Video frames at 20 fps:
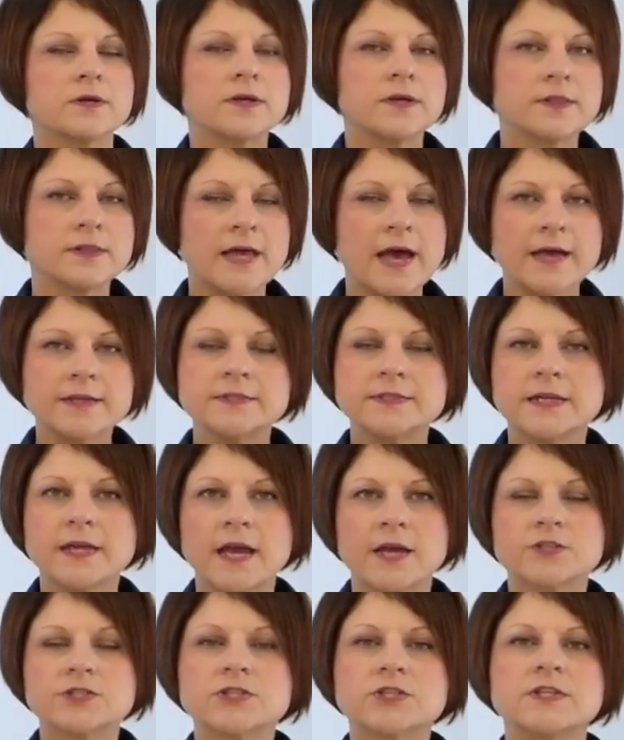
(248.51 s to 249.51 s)
elastic
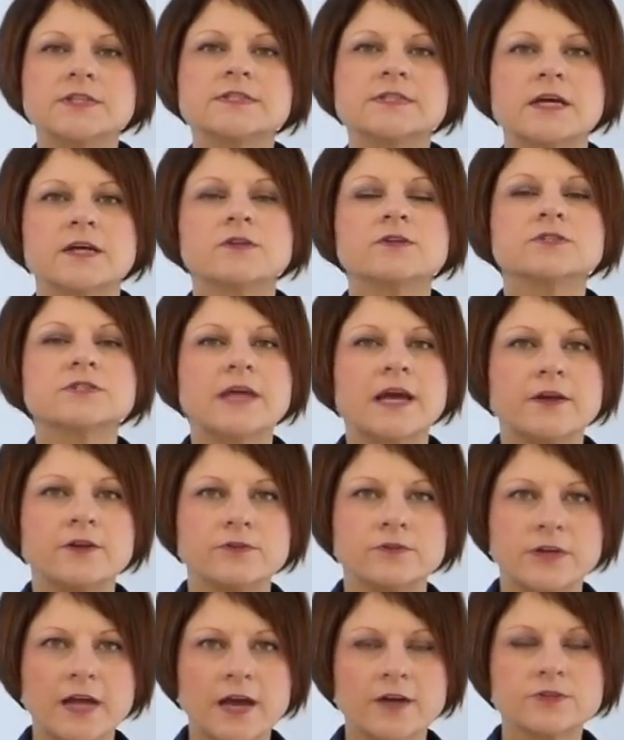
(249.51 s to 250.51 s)
actually settles at
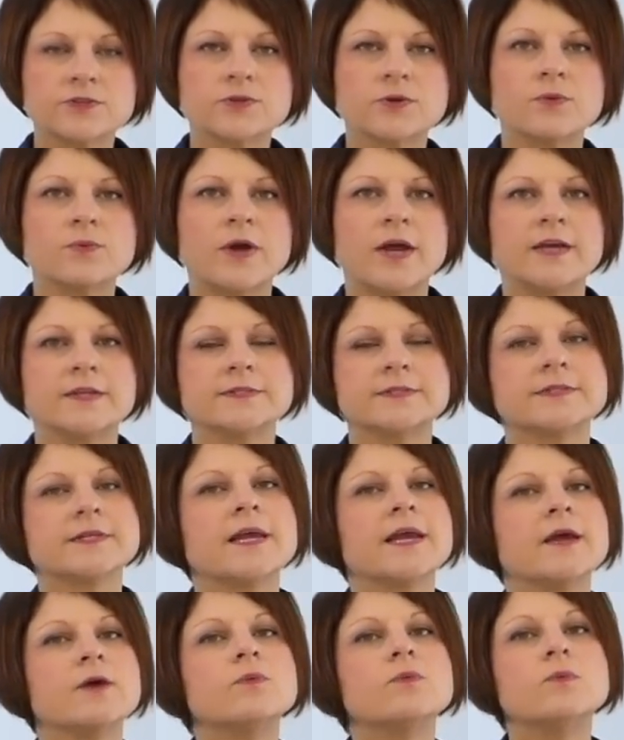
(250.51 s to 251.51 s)
your natural waist.
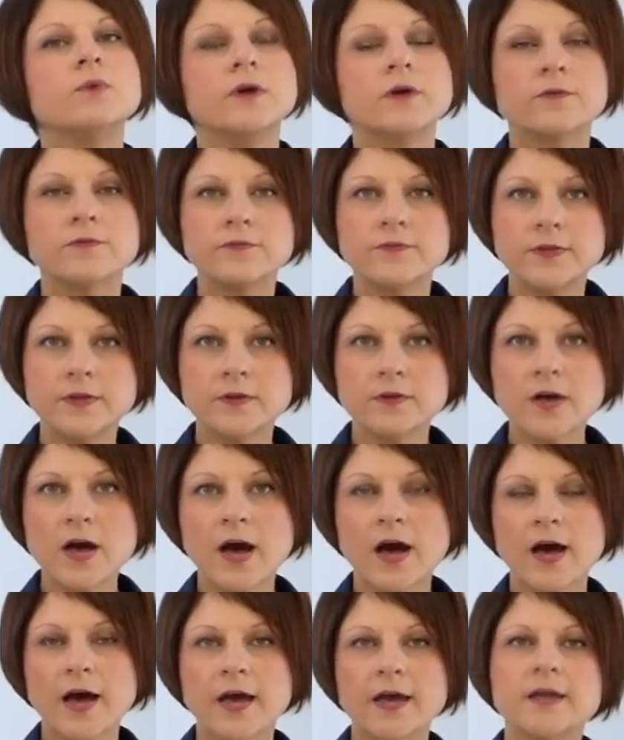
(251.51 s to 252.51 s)
It will feel
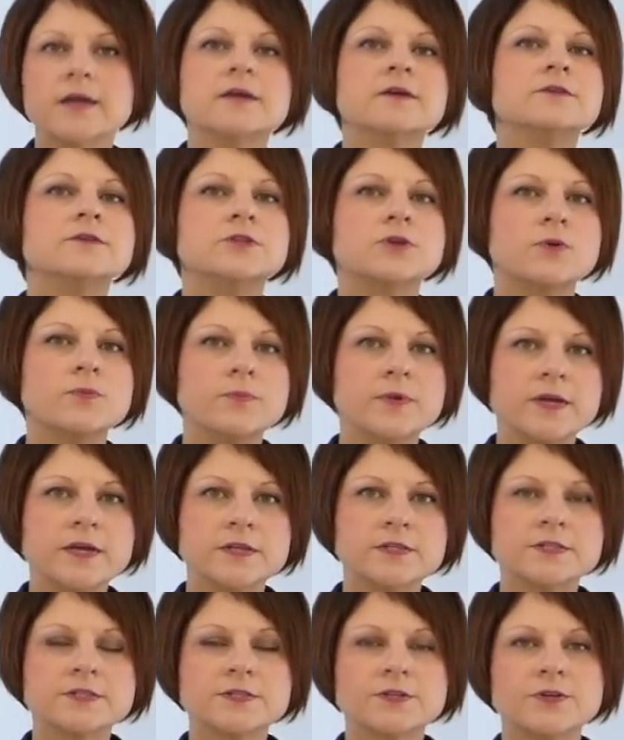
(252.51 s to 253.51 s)
high. Don't be
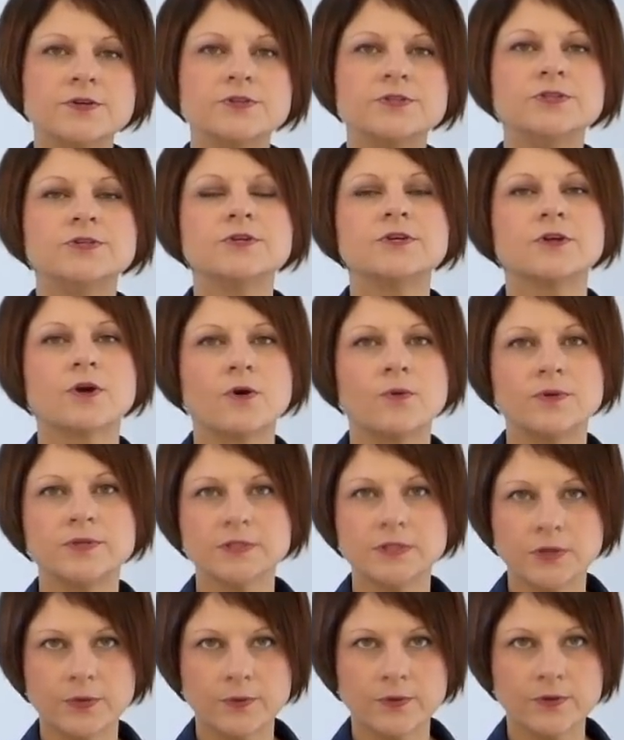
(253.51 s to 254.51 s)
concerned. You can
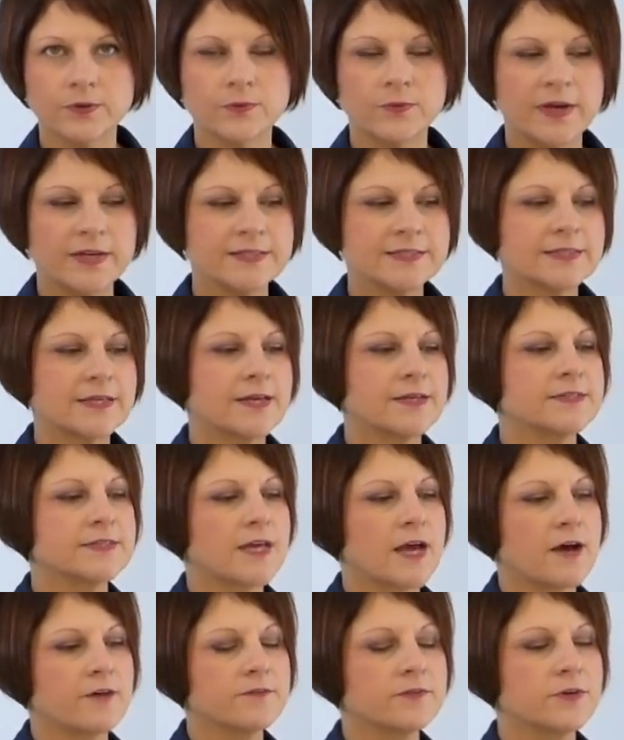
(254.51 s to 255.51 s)
always lower the waistlines
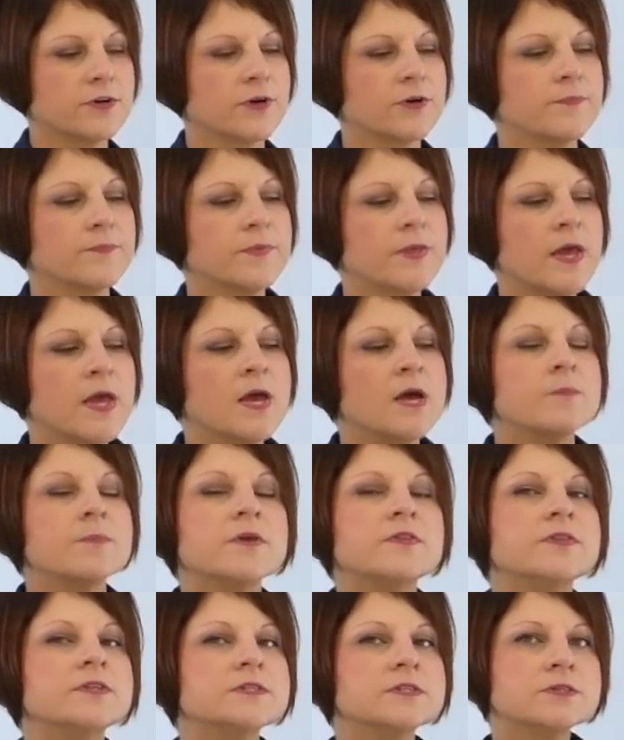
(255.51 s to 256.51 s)
after.
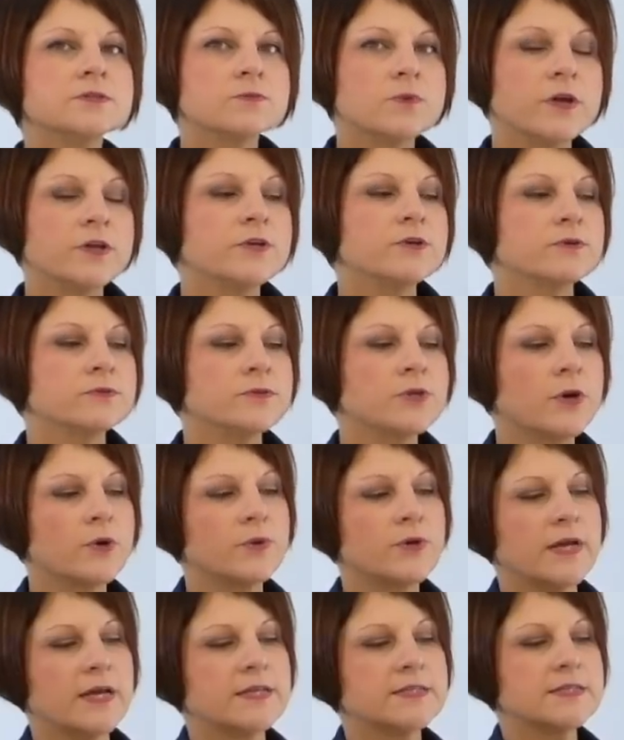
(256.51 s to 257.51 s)
But this is what you'll
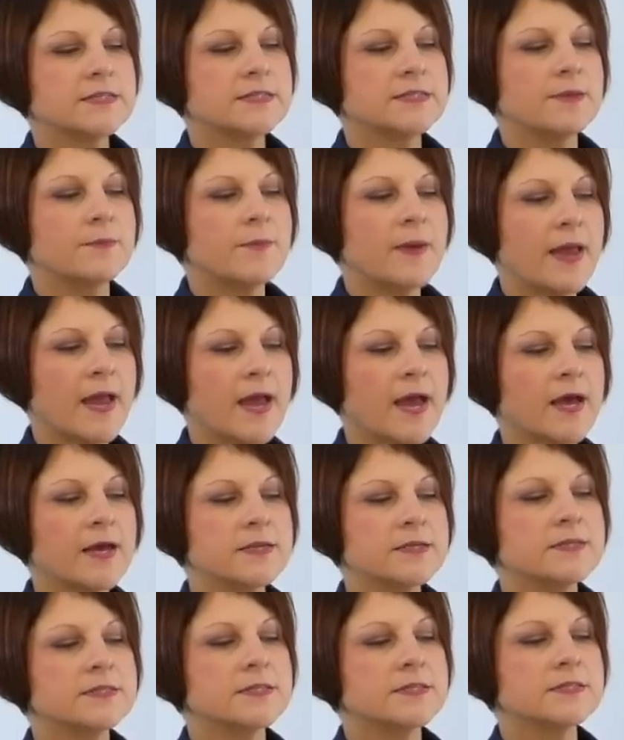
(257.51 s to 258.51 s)
notice is the
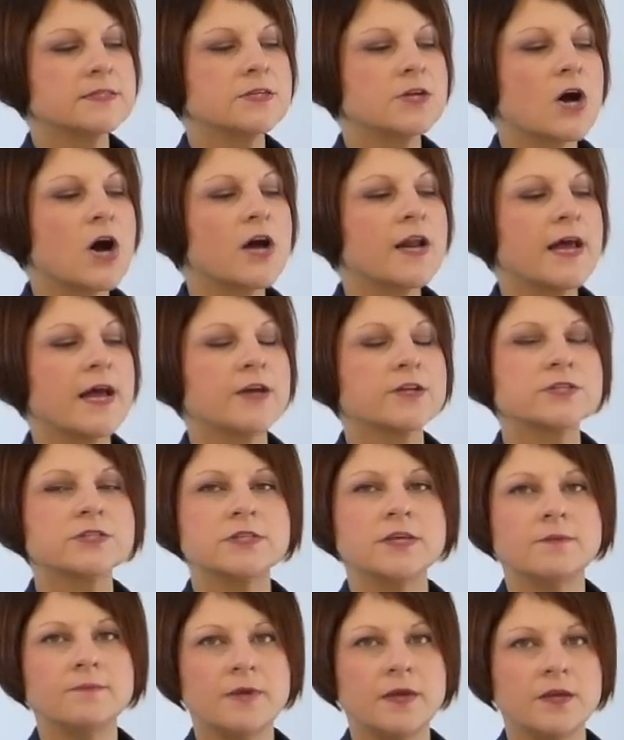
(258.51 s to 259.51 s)
pant does not
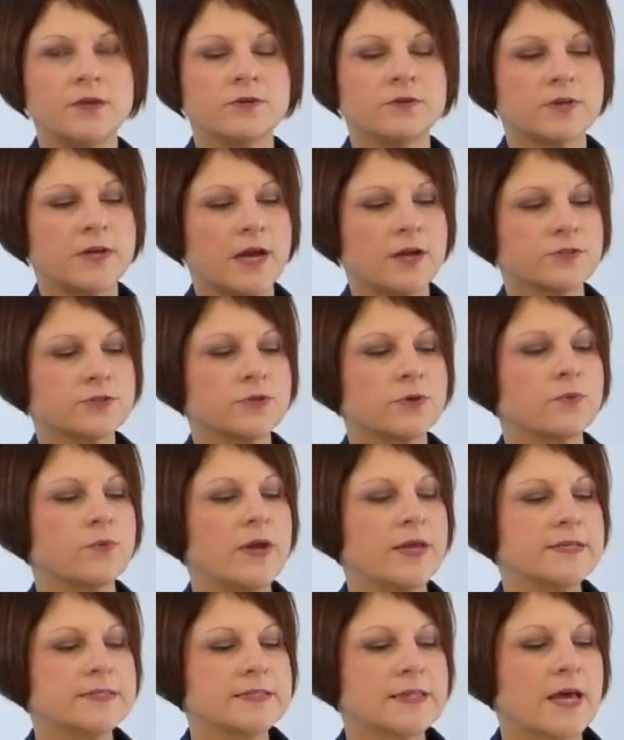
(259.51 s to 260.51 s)
actually meet your natural
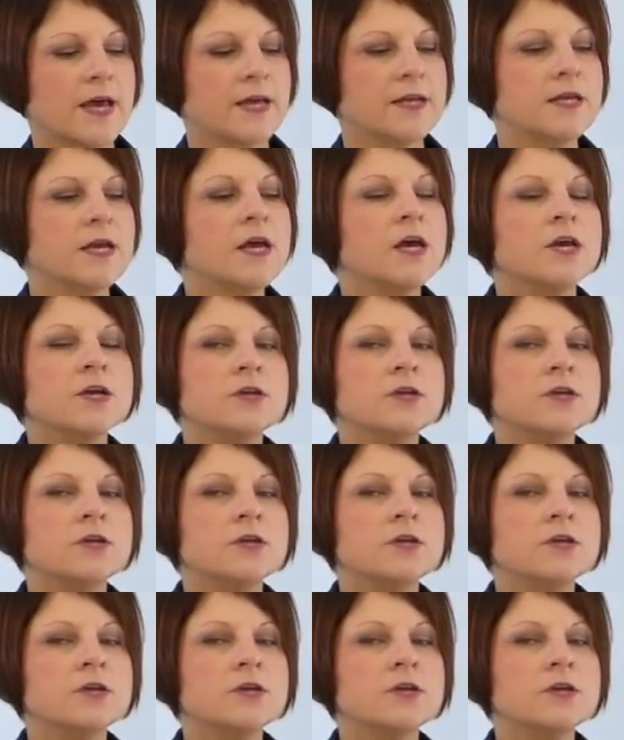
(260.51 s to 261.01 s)
waistline.